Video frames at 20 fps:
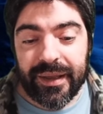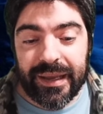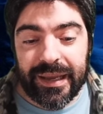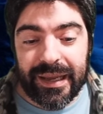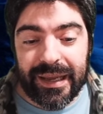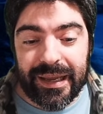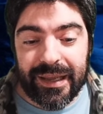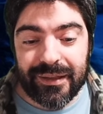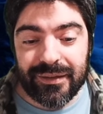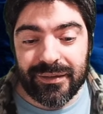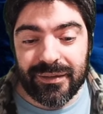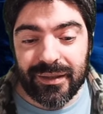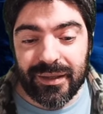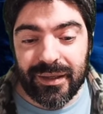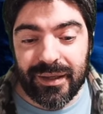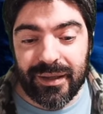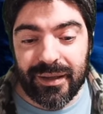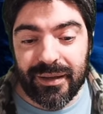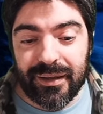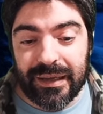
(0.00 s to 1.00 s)
And
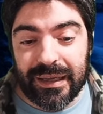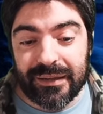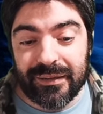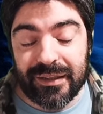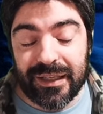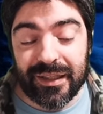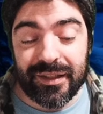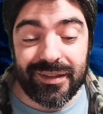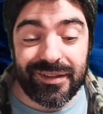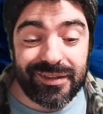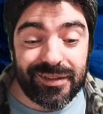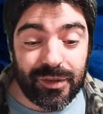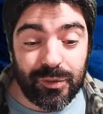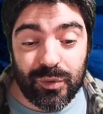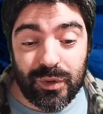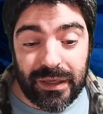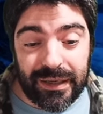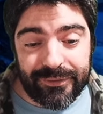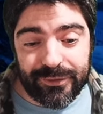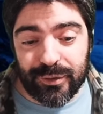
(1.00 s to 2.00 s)
then
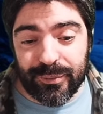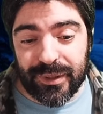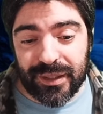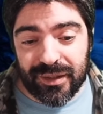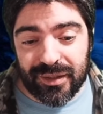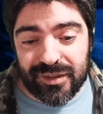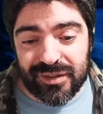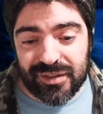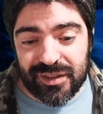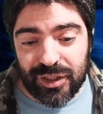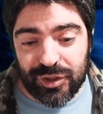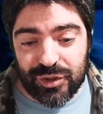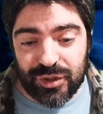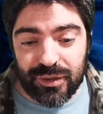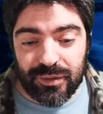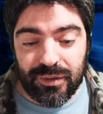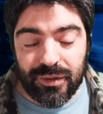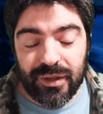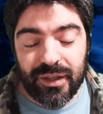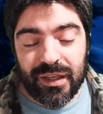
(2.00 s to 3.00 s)
we have to make the
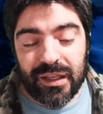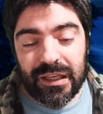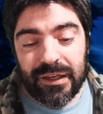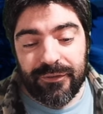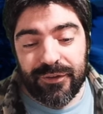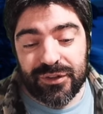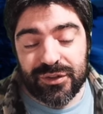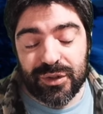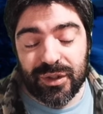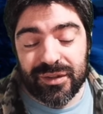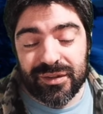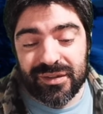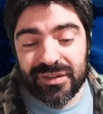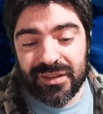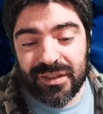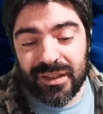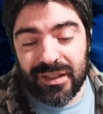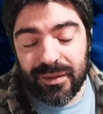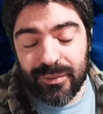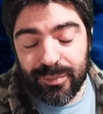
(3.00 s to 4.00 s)
decision if it's going
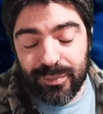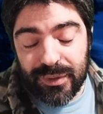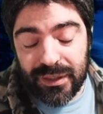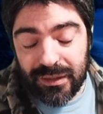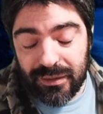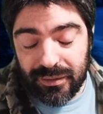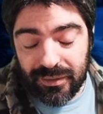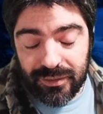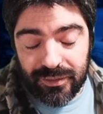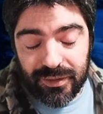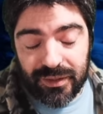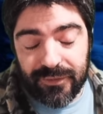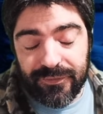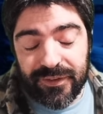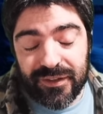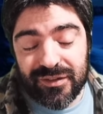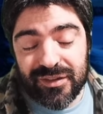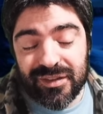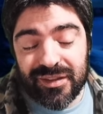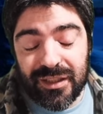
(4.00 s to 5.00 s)
to be, if
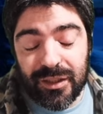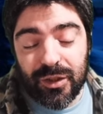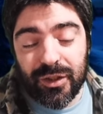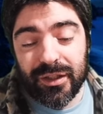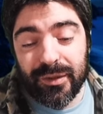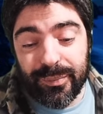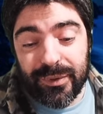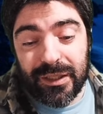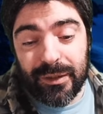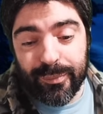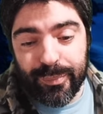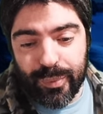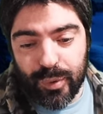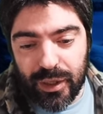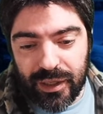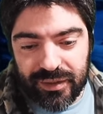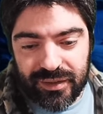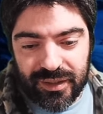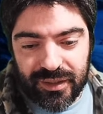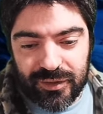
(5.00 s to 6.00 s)
it's still going to be
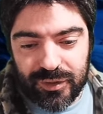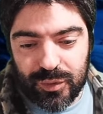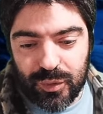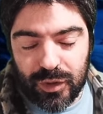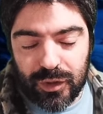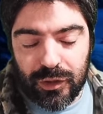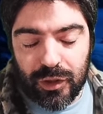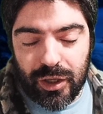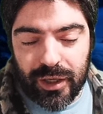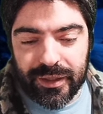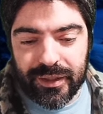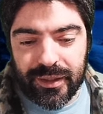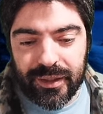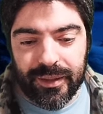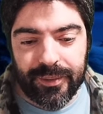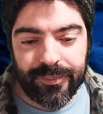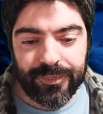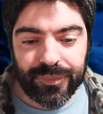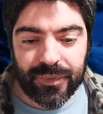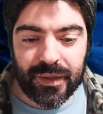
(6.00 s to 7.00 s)
important to unlock
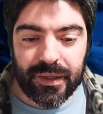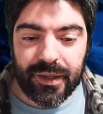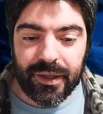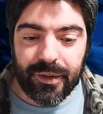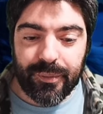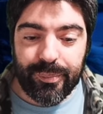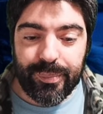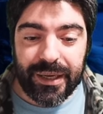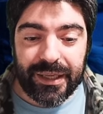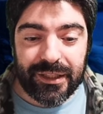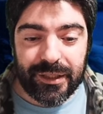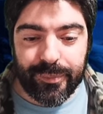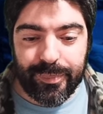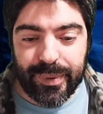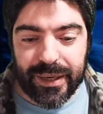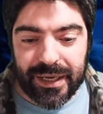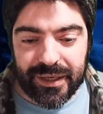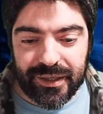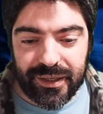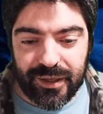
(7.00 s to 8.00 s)
Penny
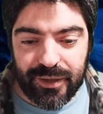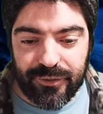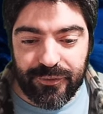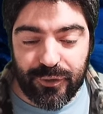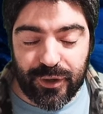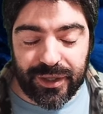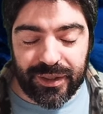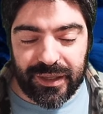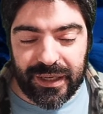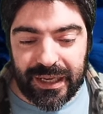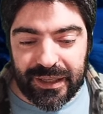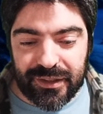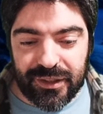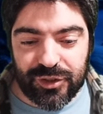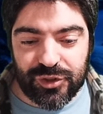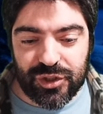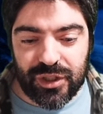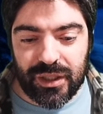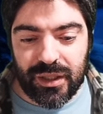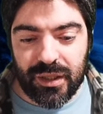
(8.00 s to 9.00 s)
Parker for the
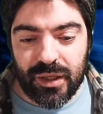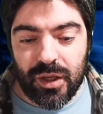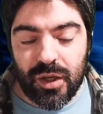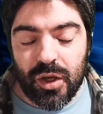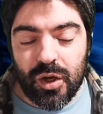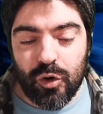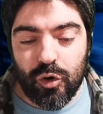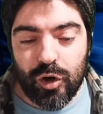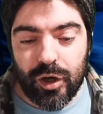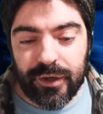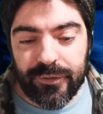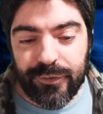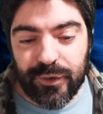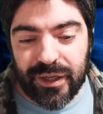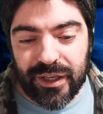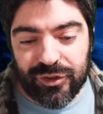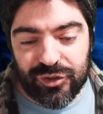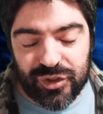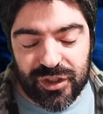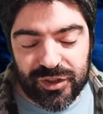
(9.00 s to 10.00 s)
energy, or if you
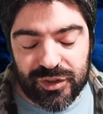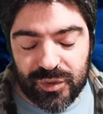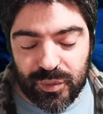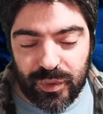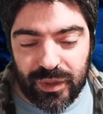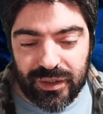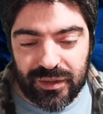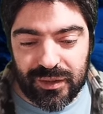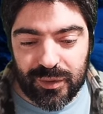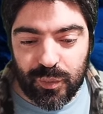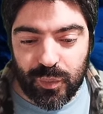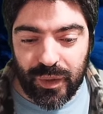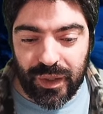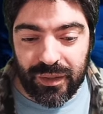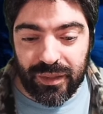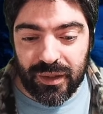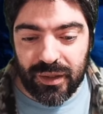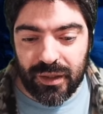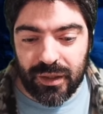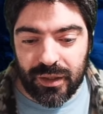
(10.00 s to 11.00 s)
can just do it
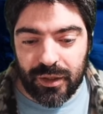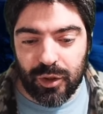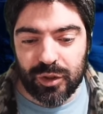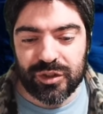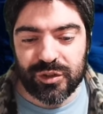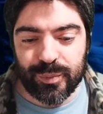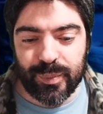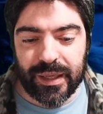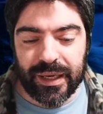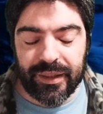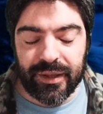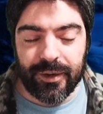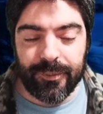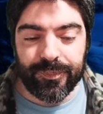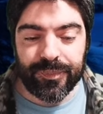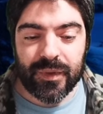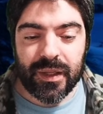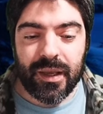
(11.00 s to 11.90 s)
with Ghost Spider.